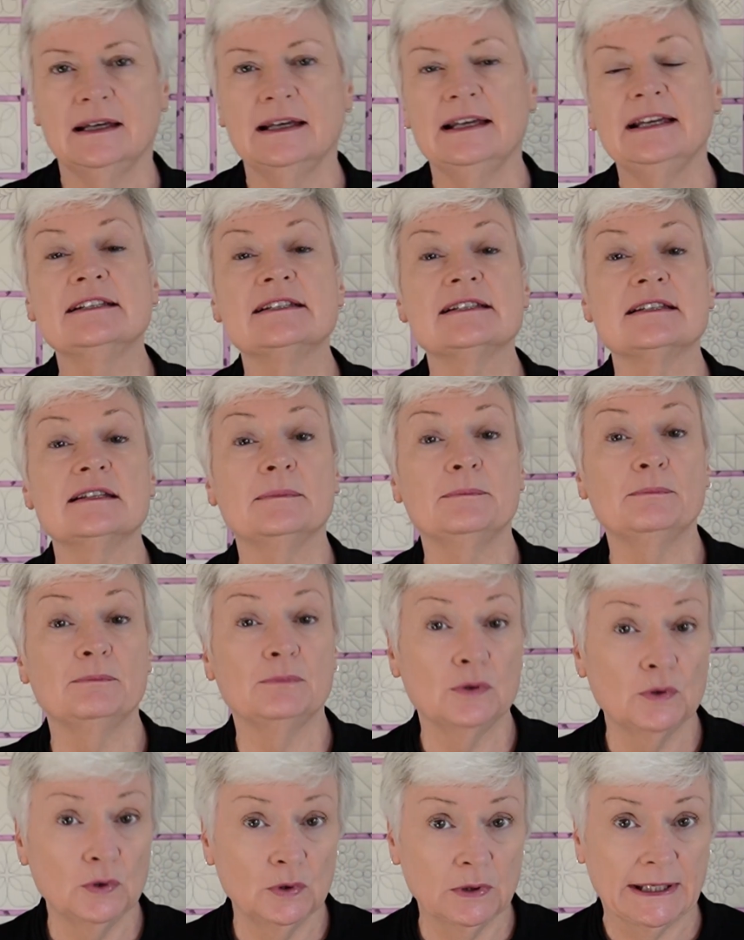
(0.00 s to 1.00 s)
It's the
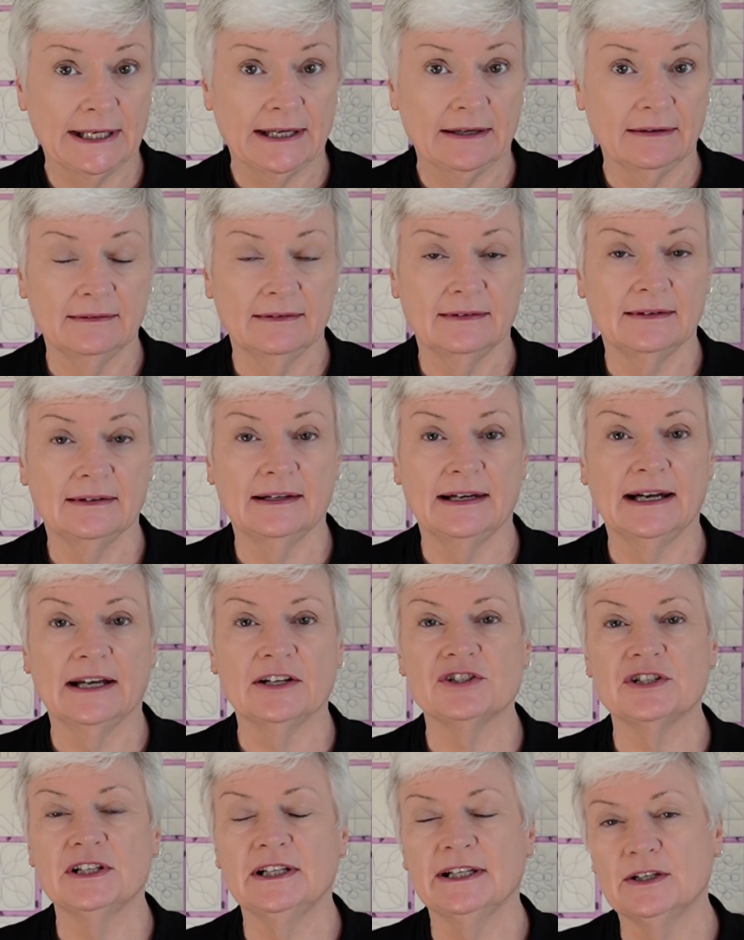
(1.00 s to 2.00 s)
pulling that
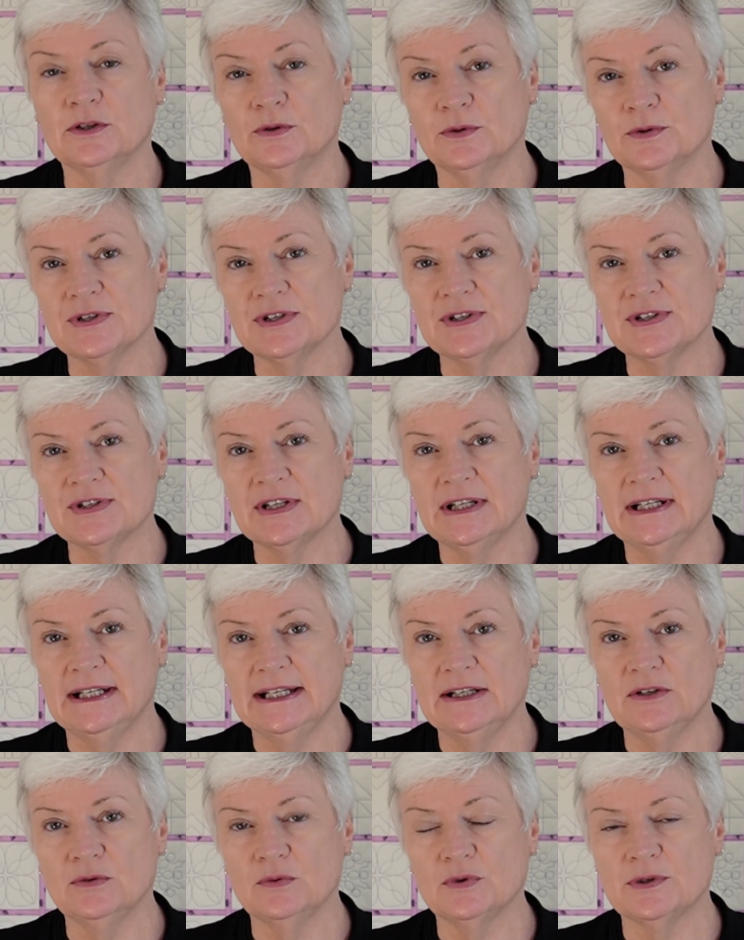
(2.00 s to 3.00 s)
actually causes the
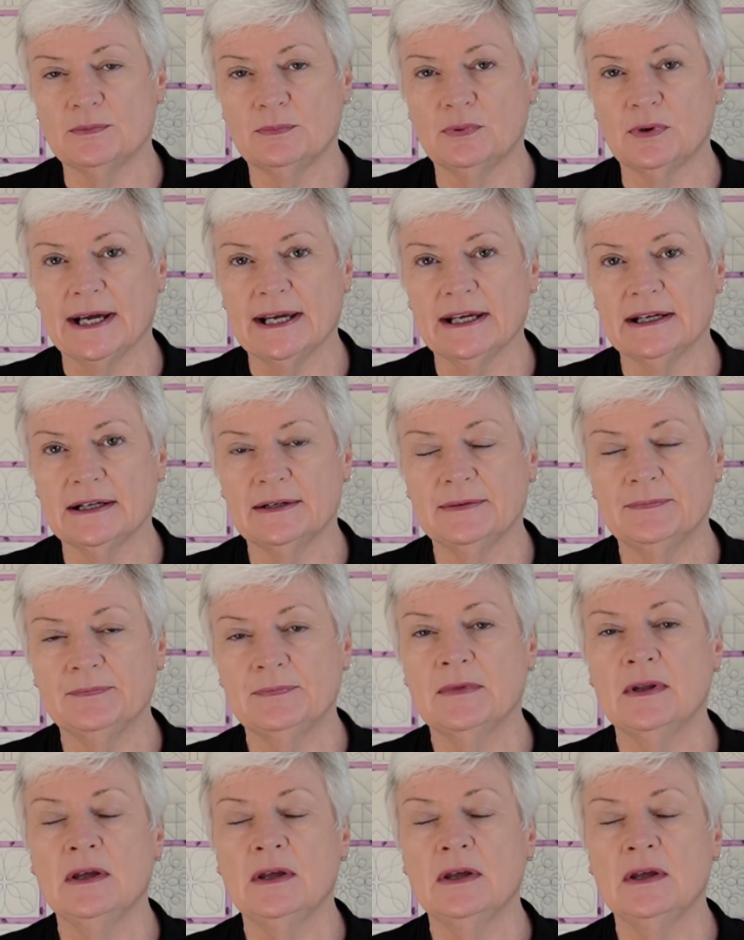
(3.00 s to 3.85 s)
needle to break.